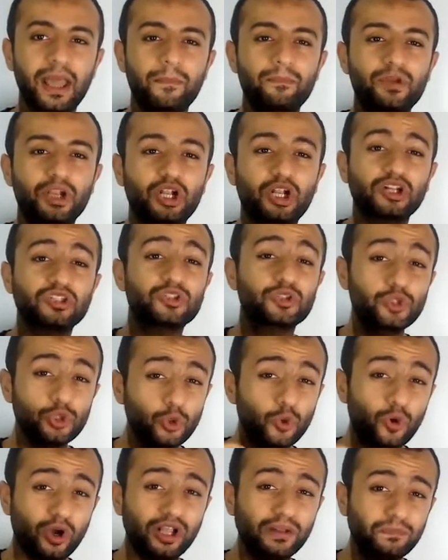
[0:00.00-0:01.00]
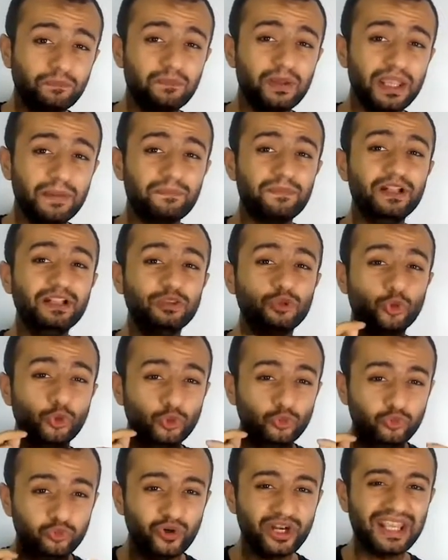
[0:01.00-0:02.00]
because you want people to